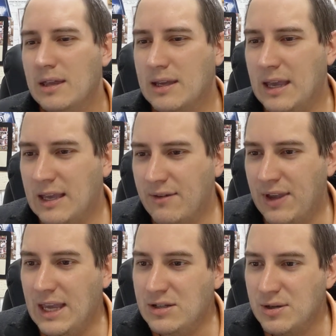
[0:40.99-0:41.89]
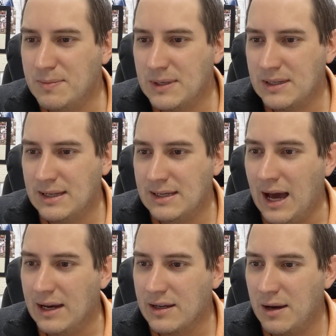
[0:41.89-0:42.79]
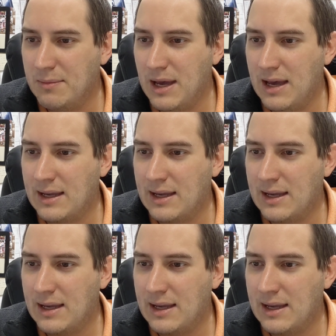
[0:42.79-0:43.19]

the king of Egypt did not come